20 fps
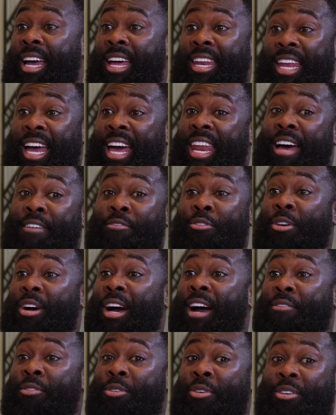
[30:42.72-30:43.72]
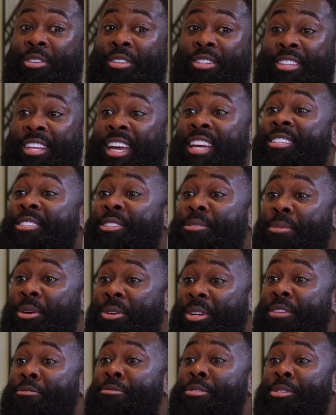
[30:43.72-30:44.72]
And I've got
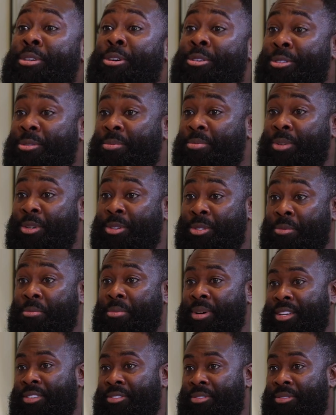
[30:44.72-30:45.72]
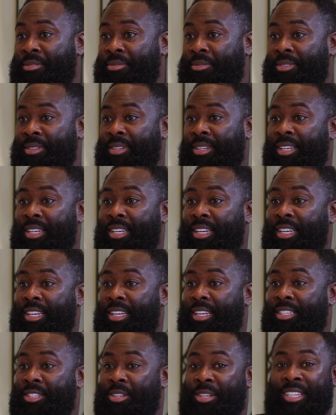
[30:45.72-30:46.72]
testimony and results because of my truth.
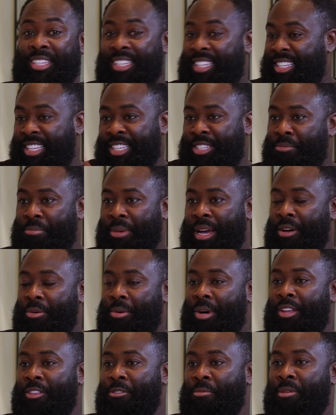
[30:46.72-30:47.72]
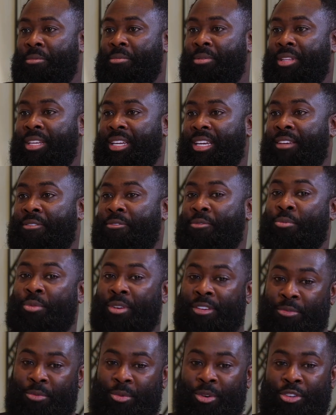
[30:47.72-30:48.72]
So it doesn't matter what other people think. If
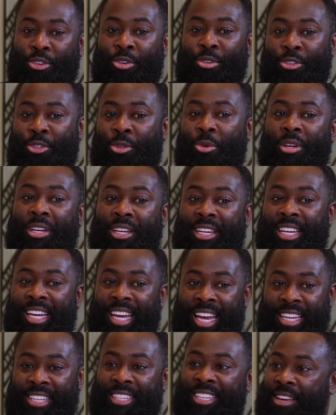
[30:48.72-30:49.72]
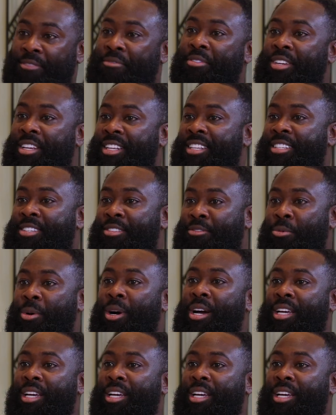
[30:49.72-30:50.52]
what you're doing has evidence of